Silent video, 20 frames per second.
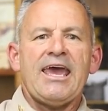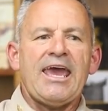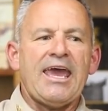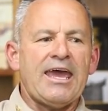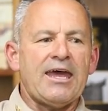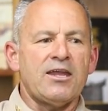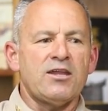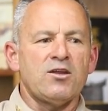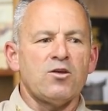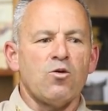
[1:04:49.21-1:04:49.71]

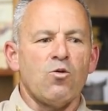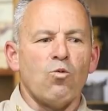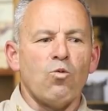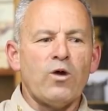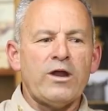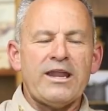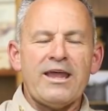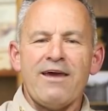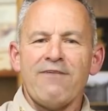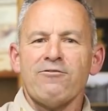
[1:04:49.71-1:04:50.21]
And
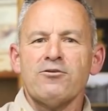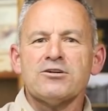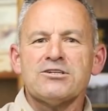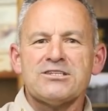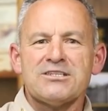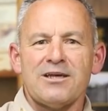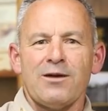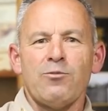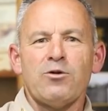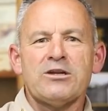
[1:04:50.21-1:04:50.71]
whenever
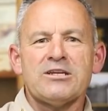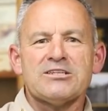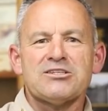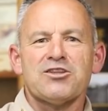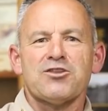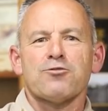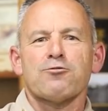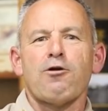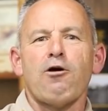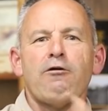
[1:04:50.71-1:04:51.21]
someone
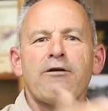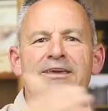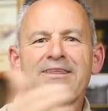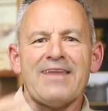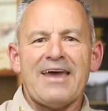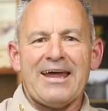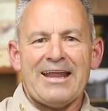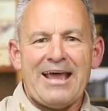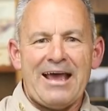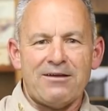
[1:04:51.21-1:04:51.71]
is throwing
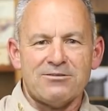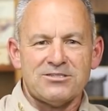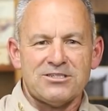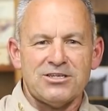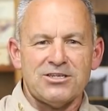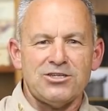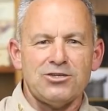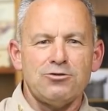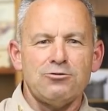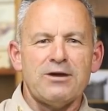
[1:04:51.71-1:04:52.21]
that out
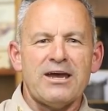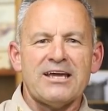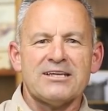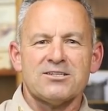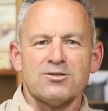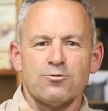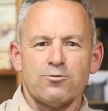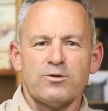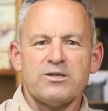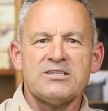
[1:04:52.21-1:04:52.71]
to you
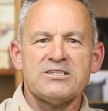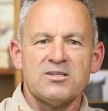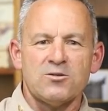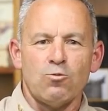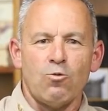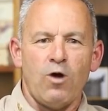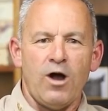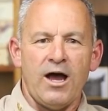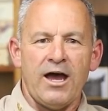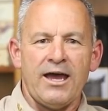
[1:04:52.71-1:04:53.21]
as a
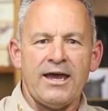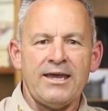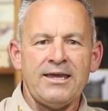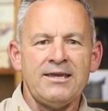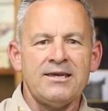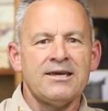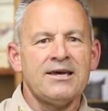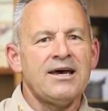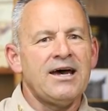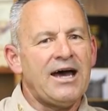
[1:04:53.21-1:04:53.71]
reason
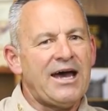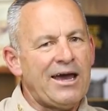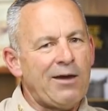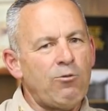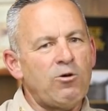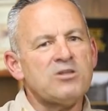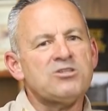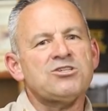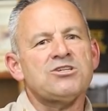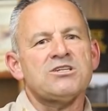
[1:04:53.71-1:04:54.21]
why, I
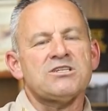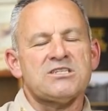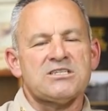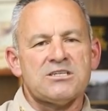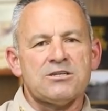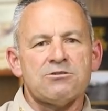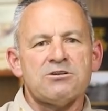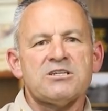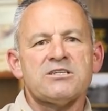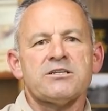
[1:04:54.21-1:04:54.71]
want you to
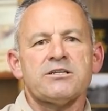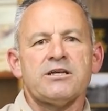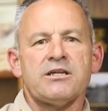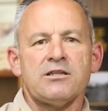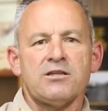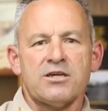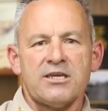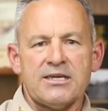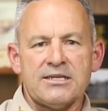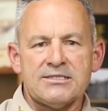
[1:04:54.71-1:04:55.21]
seriously
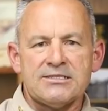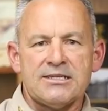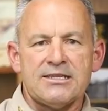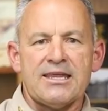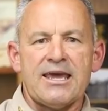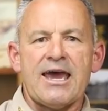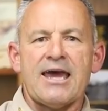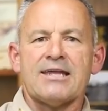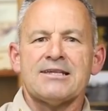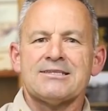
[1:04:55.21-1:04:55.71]
look into
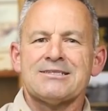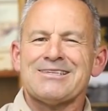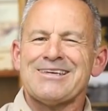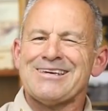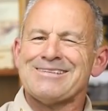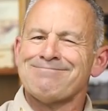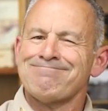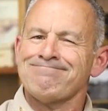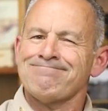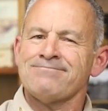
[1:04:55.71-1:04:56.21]
that and
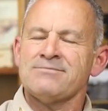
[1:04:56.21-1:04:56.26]
say,